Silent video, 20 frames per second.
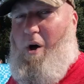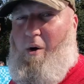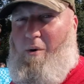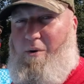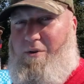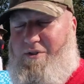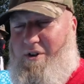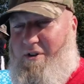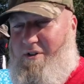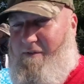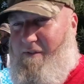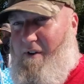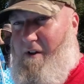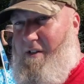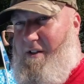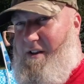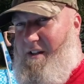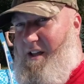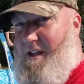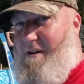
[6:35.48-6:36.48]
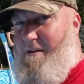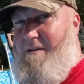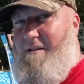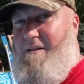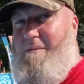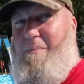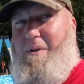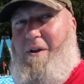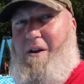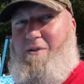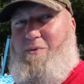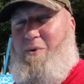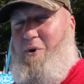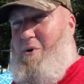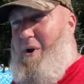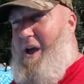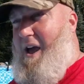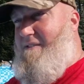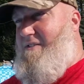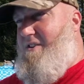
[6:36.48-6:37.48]
wall will start to fall in again because we
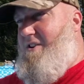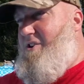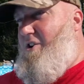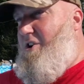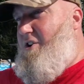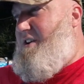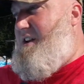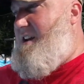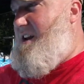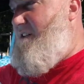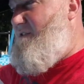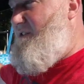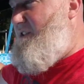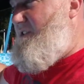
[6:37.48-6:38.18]
don't have it hooked at